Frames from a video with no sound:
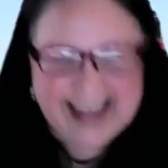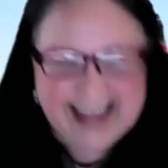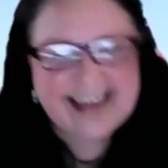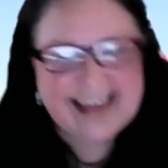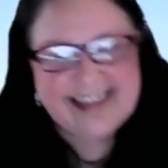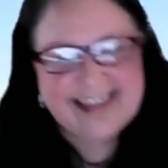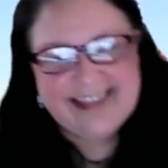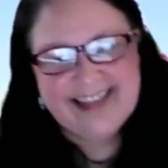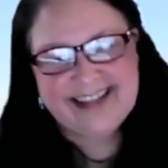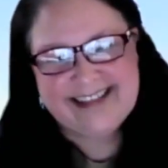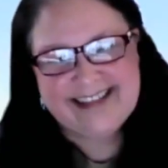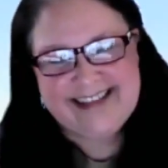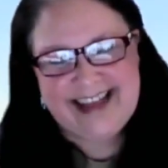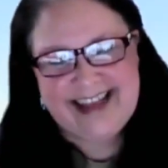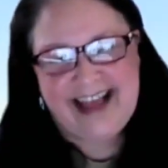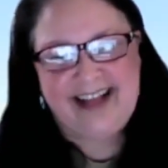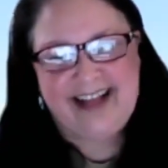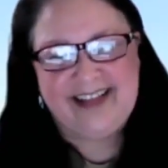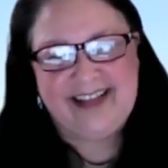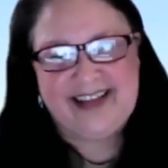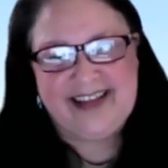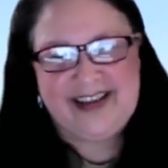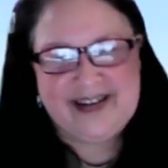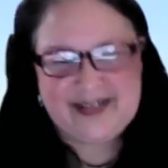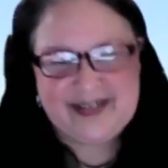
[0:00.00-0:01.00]
They'll tell
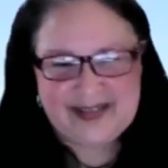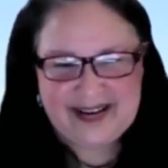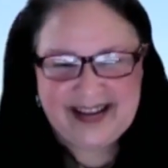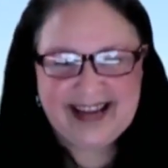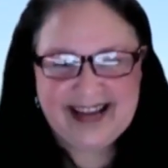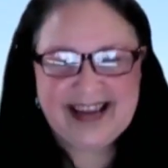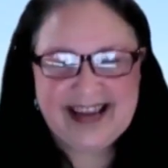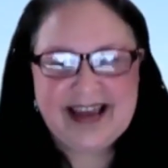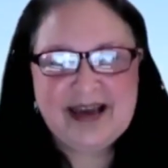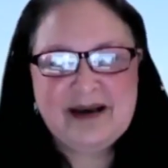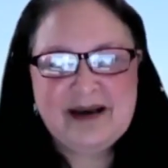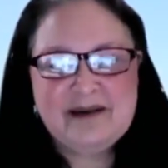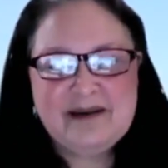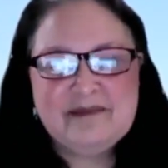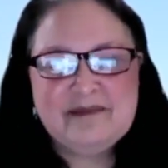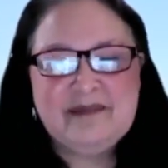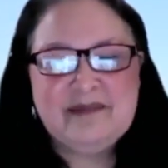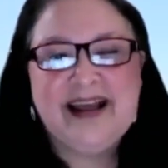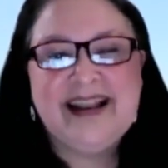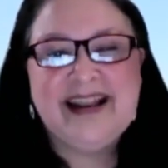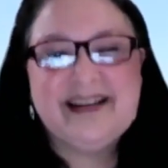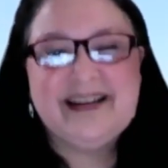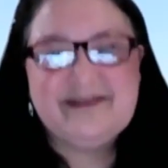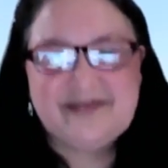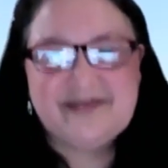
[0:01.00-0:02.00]
you. But
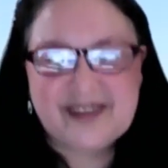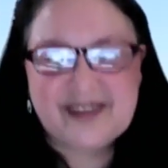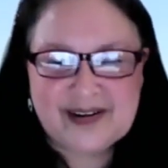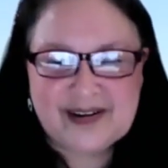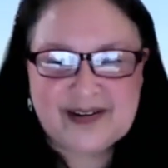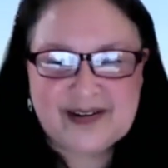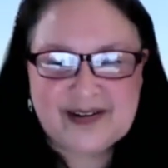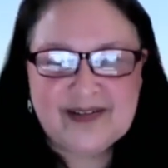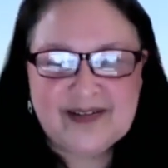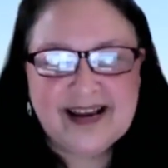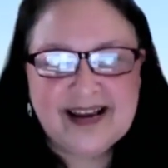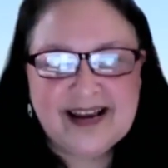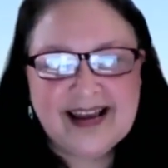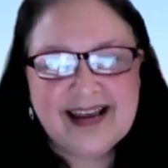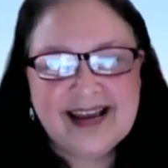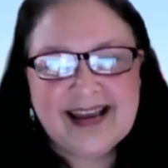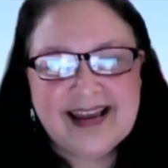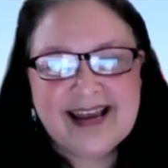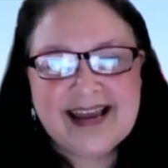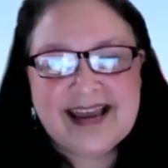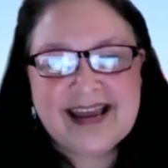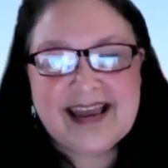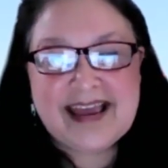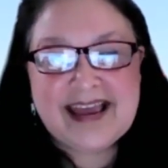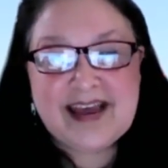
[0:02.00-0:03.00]

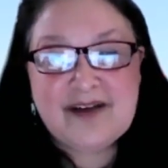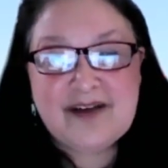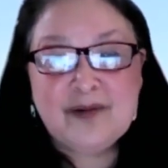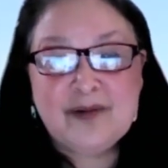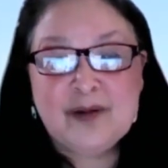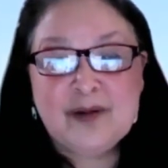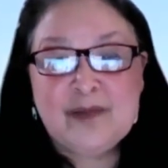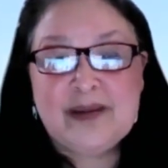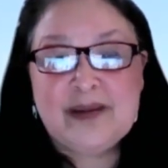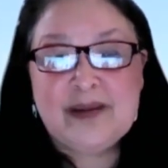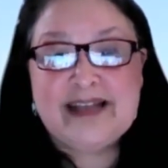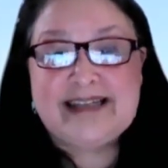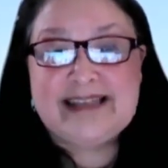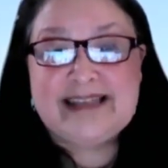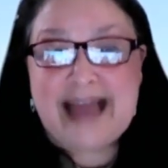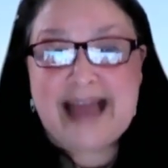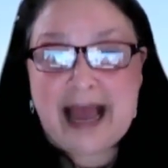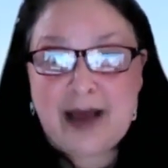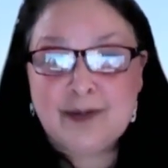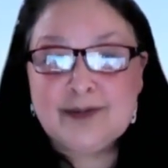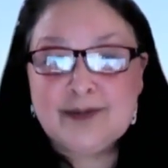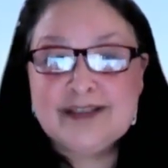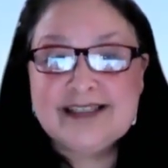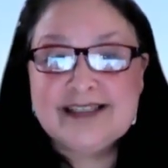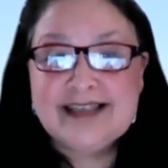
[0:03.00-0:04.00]
when we
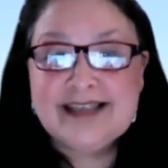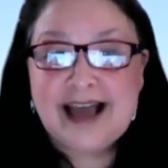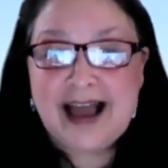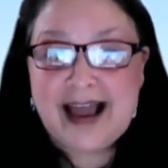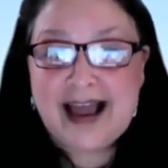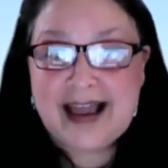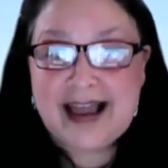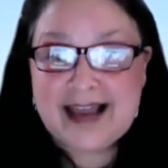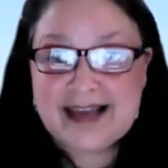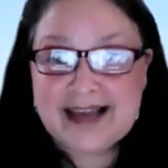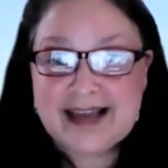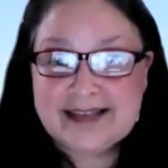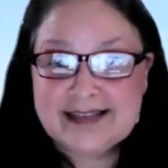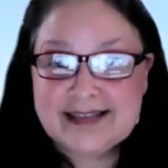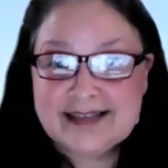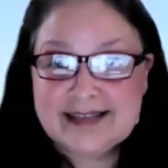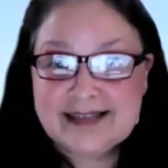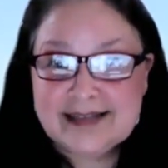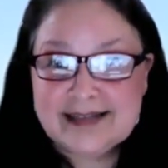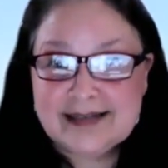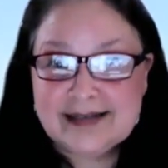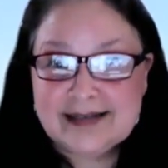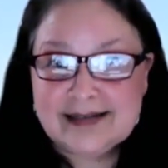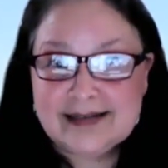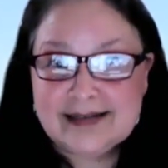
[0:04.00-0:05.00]
downsize
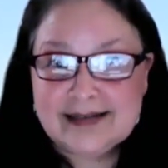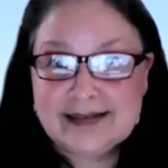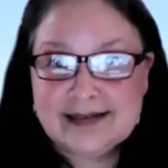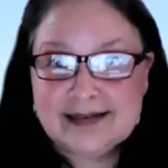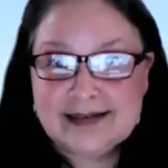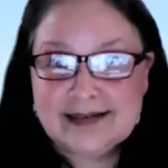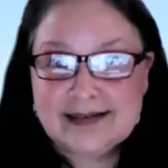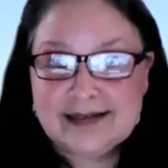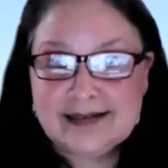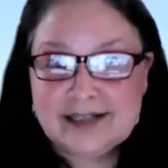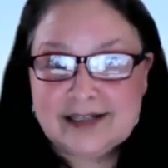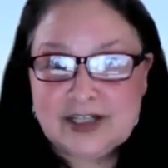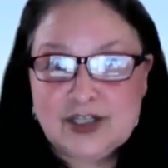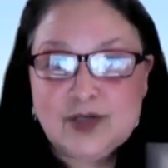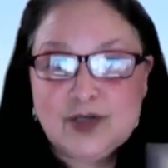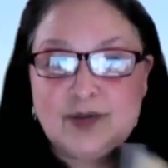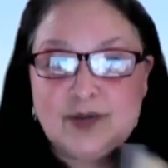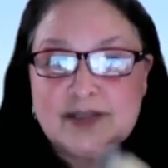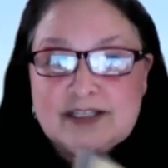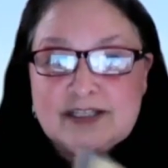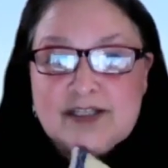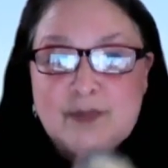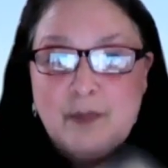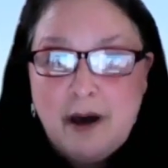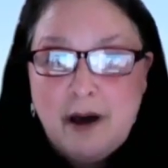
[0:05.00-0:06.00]
to a
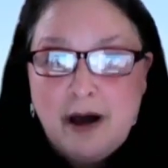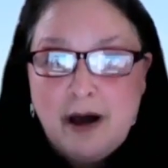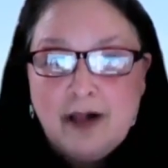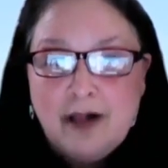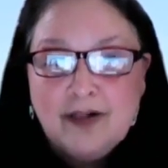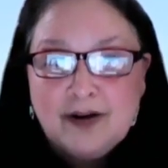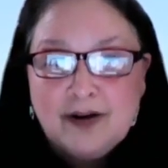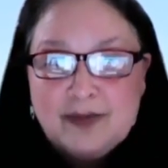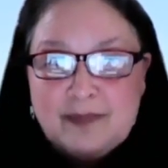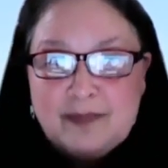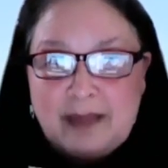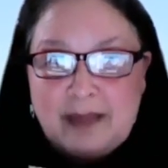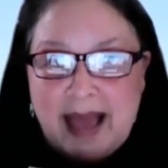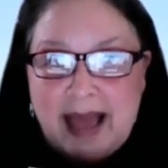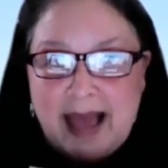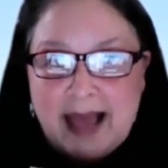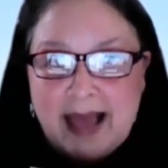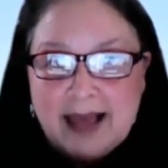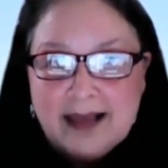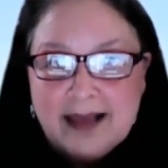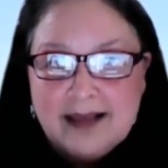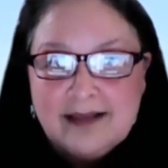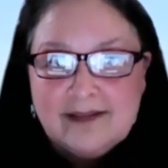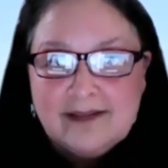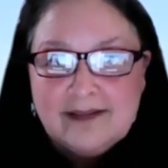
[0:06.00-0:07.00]
smaller
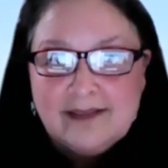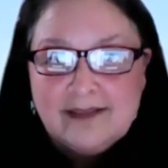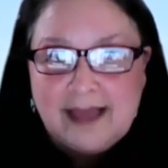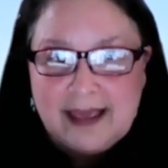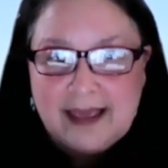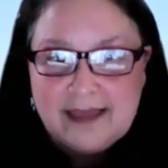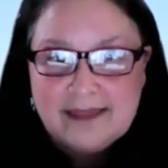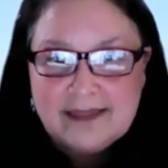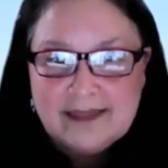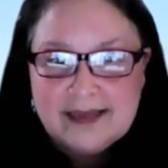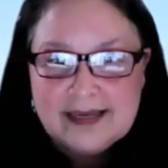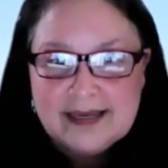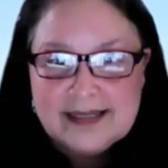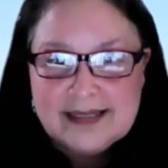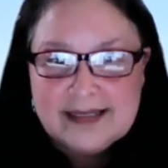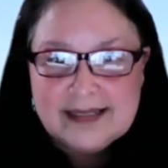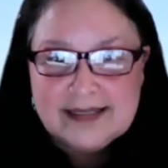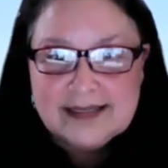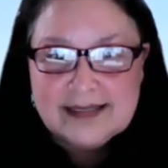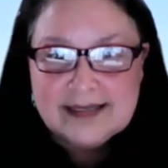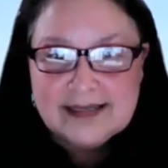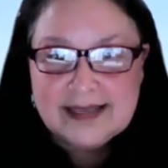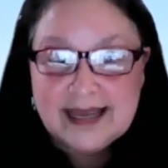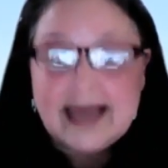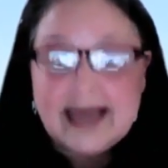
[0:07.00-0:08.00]
bag like
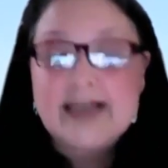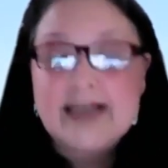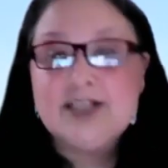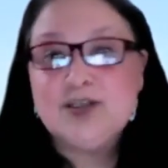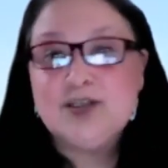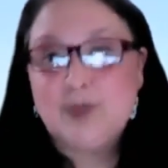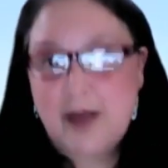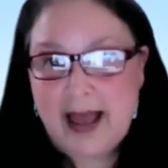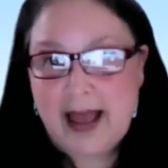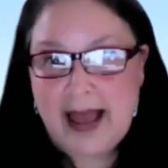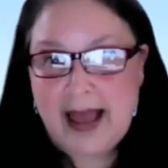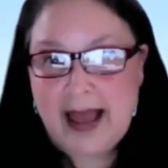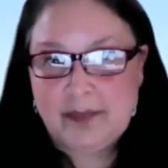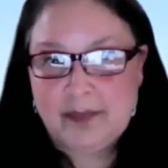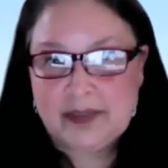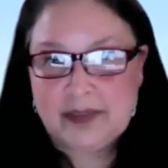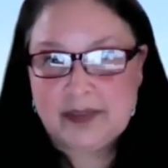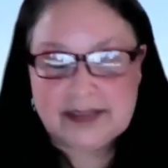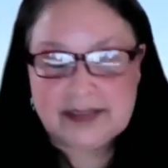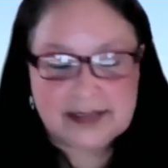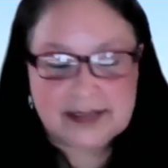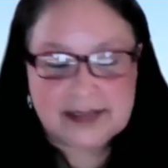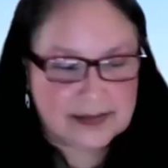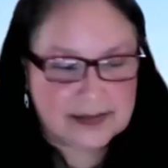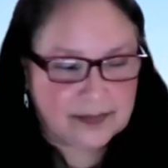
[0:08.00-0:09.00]
this, guess what
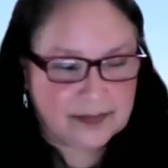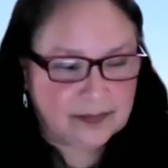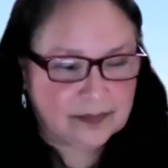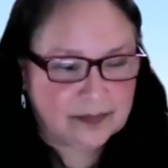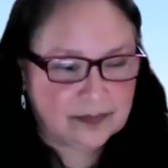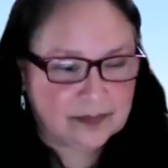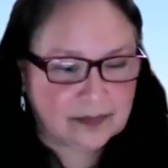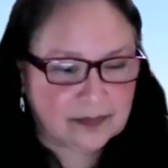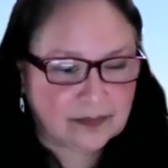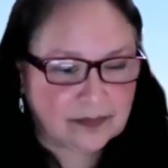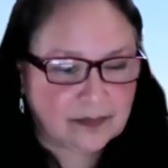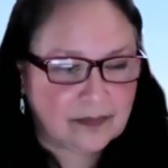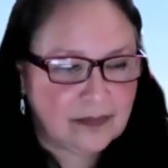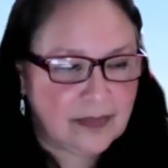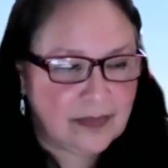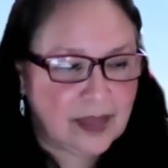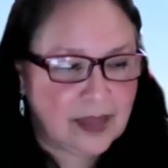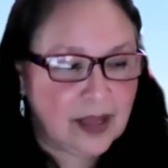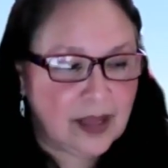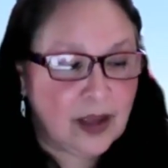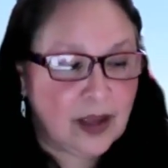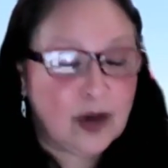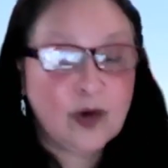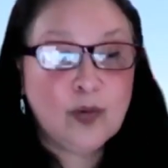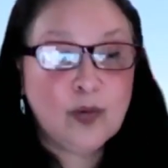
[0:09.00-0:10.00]
happens?
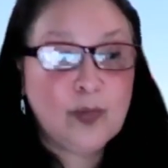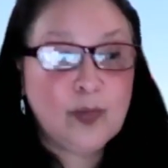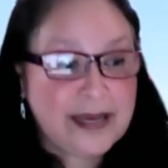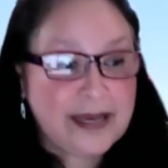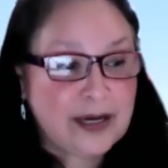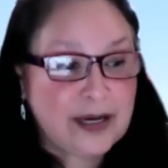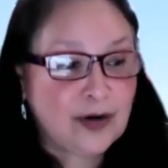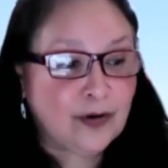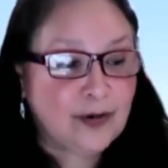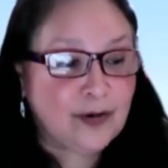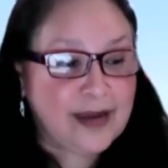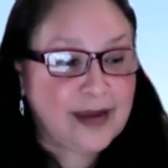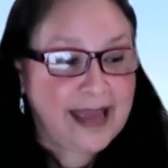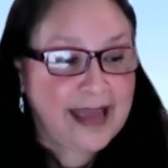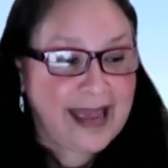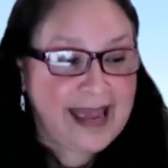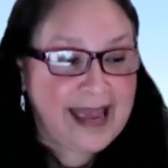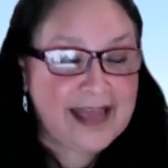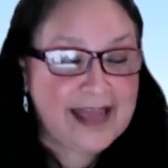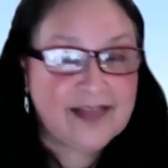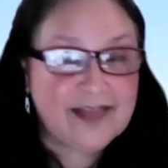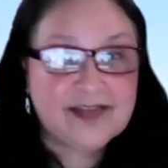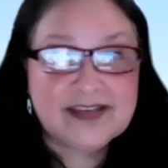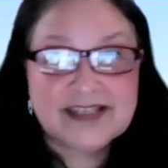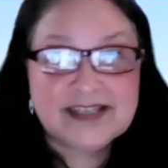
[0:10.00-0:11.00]
We
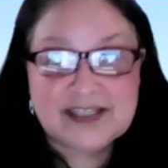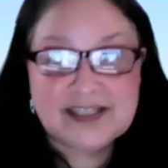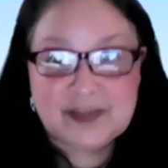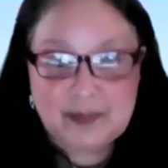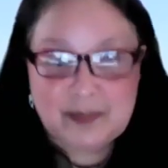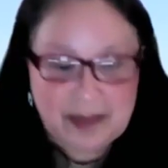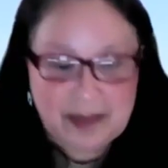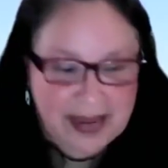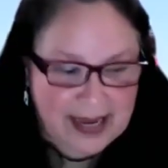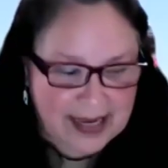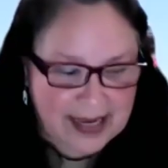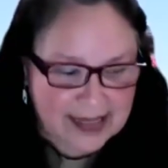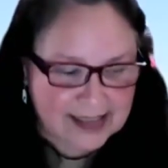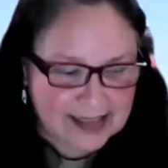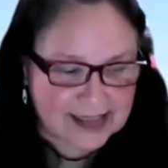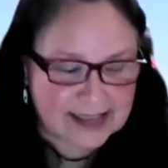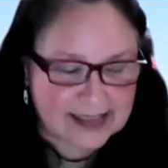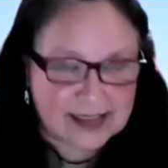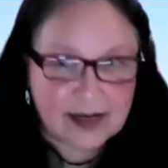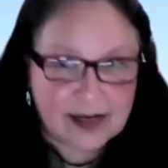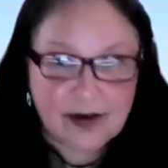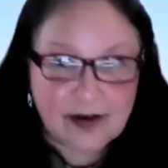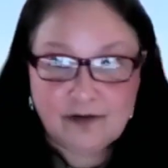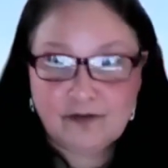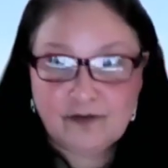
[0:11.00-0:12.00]
create the space
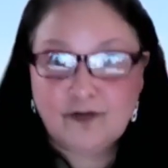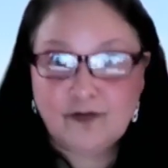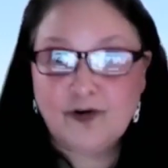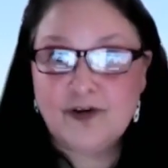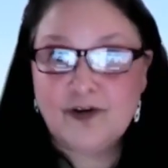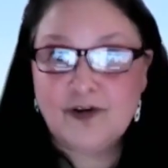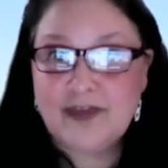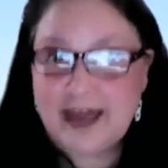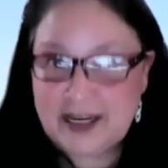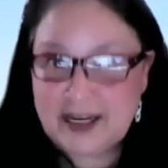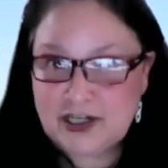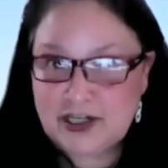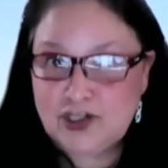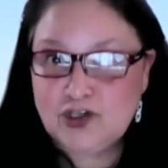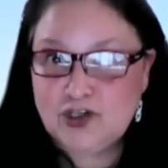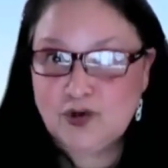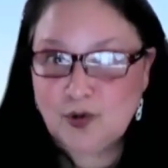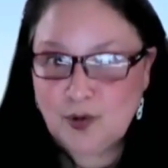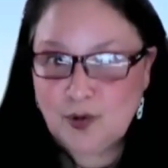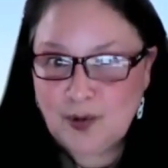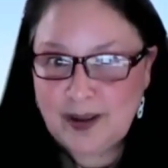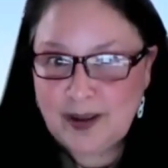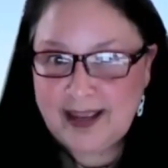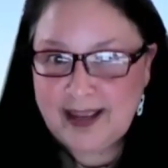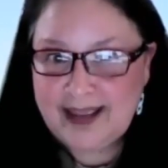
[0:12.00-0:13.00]
for that
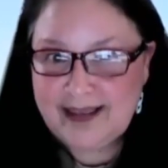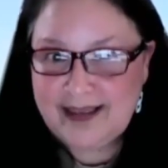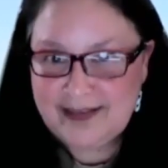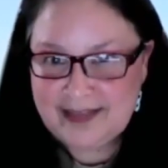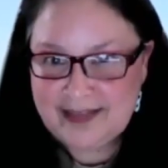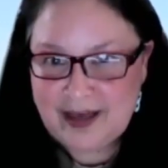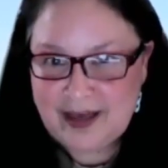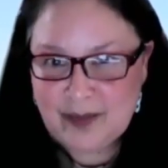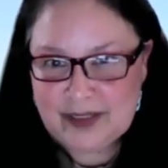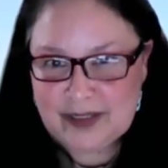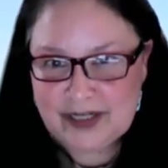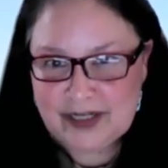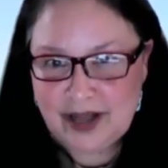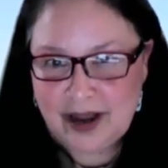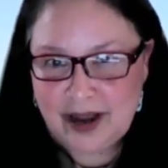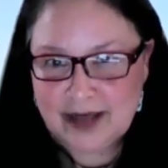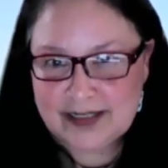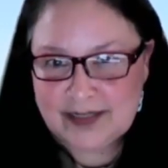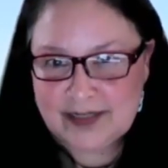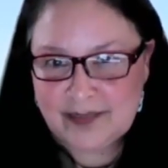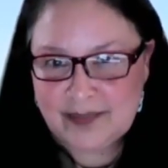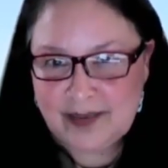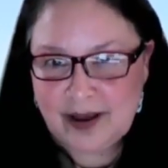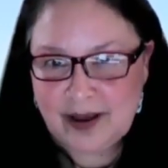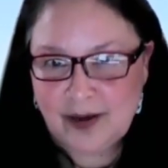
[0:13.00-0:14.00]
joy that we talked
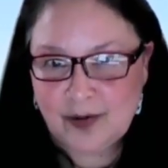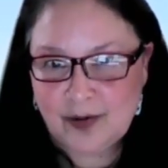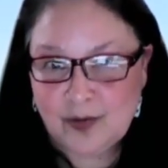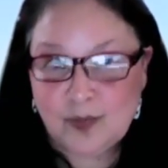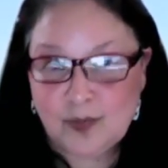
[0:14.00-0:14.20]
about.